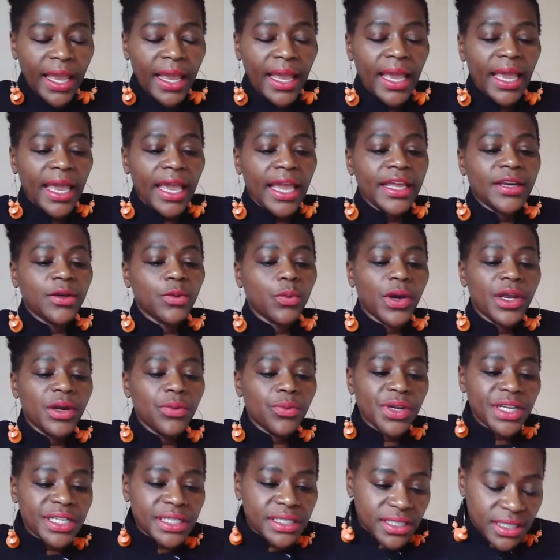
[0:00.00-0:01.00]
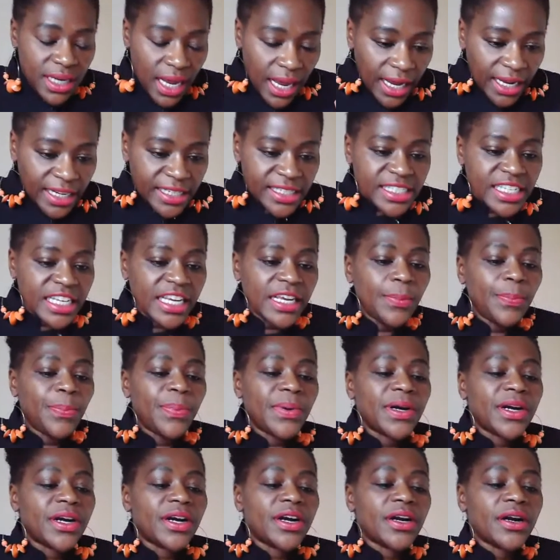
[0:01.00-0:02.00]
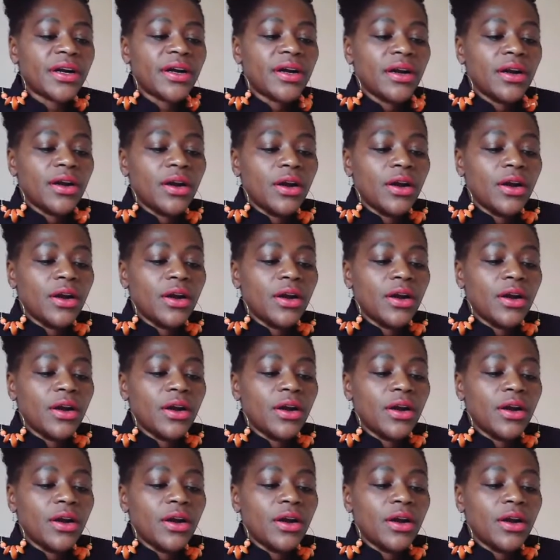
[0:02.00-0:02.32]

And when we dug deeper,